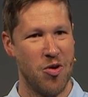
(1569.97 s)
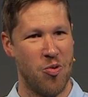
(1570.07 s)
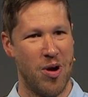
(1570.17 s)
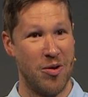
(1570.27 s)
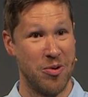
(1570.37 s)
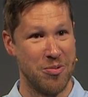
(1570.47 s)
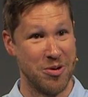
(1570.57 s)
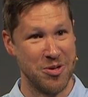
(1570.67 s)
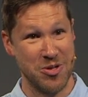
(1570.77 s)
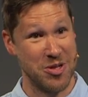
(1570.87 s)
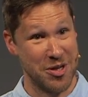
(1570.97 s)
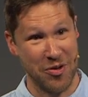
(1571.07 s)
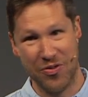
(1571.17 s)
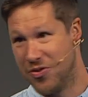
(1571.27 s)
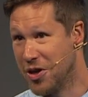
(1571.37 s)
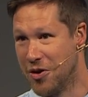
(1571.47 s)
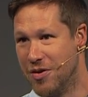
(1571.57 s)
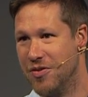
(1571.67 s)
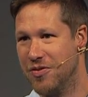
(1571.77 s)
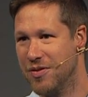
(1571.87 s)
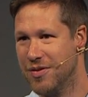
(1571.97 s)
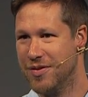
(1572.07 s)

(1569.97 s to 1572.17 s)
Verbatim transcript: while we were still sinners,